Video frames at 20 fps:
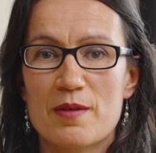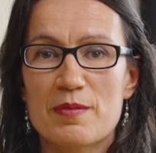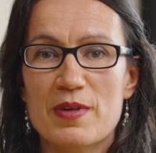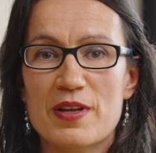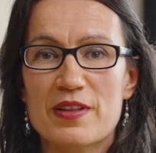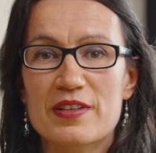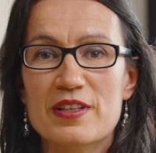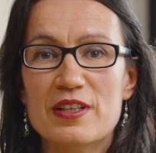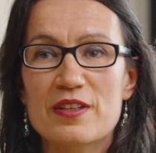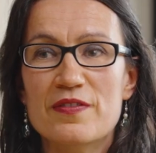
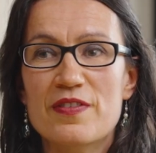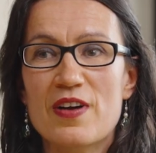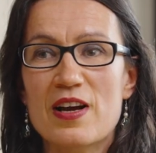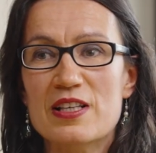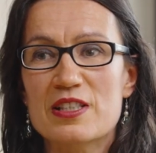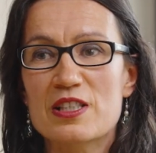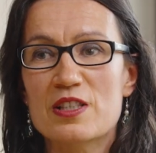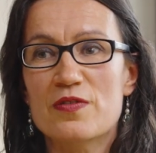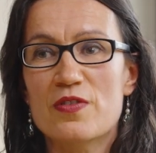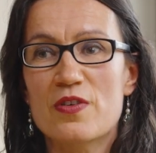My 3
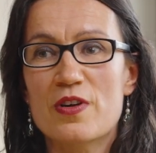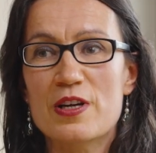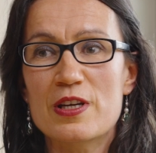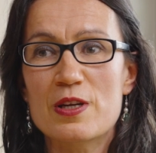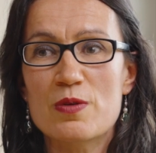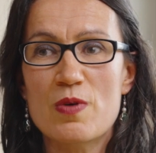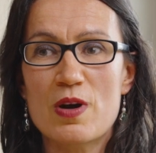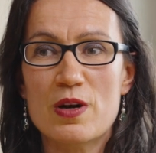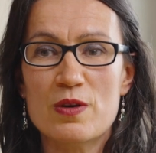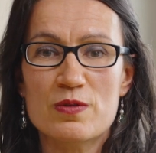advices for
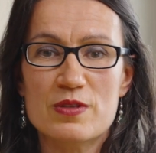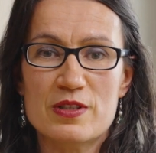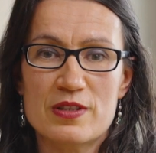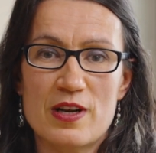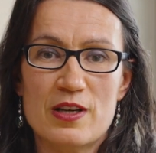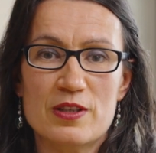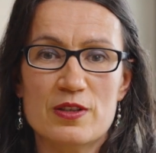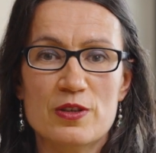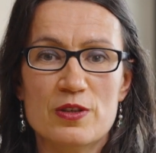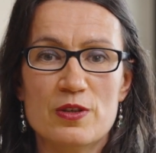anyone who
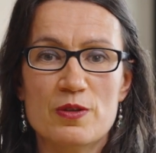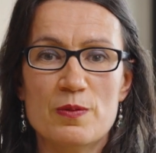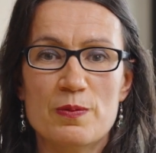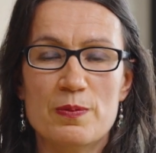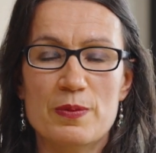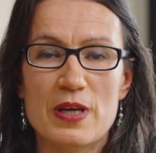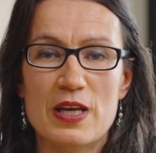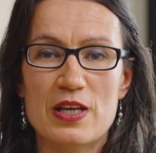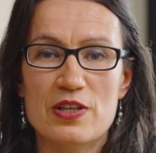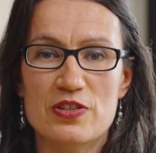starts a new
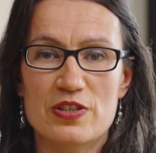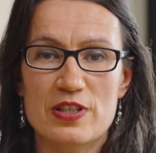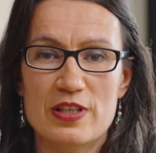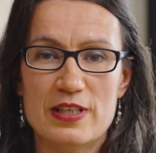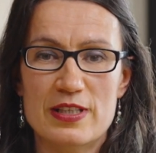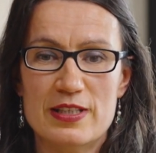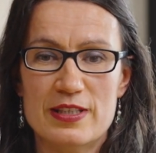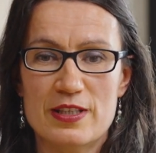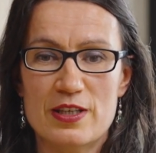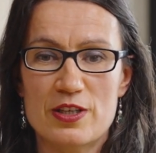PhD
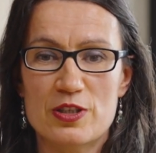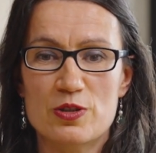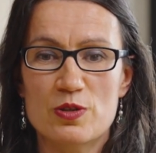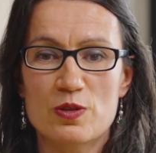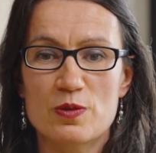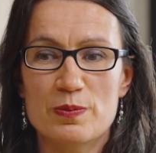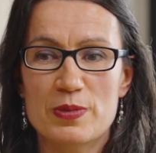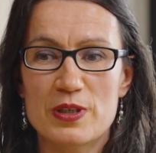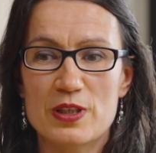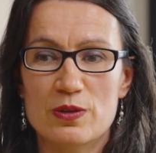research
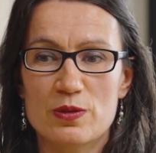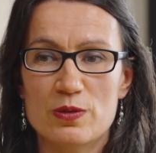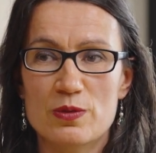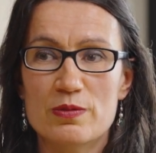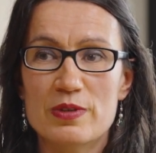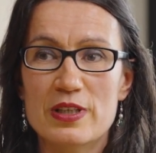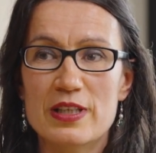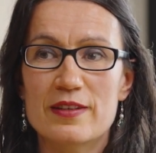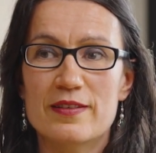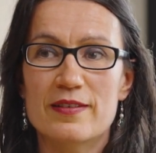will be to
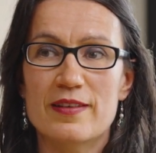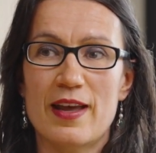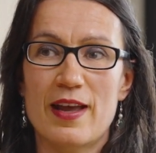read